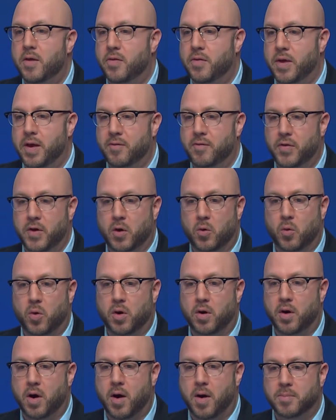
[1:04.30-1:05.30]
If there
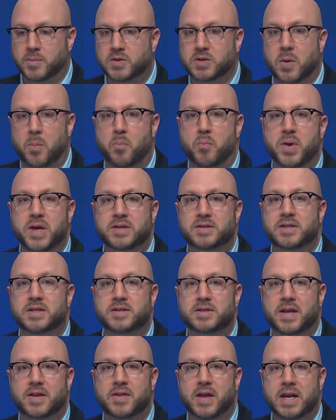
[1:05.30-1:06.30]
were some
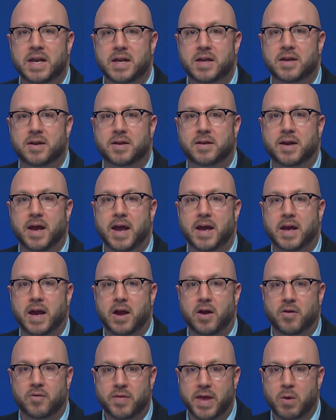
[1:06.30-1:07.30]
business that they needed to take
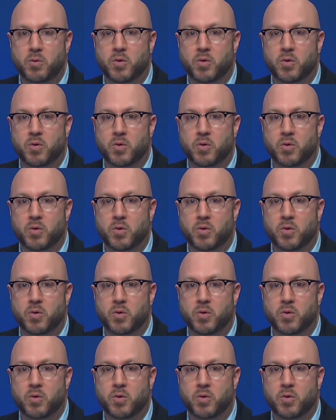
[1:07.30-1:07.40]
care of, they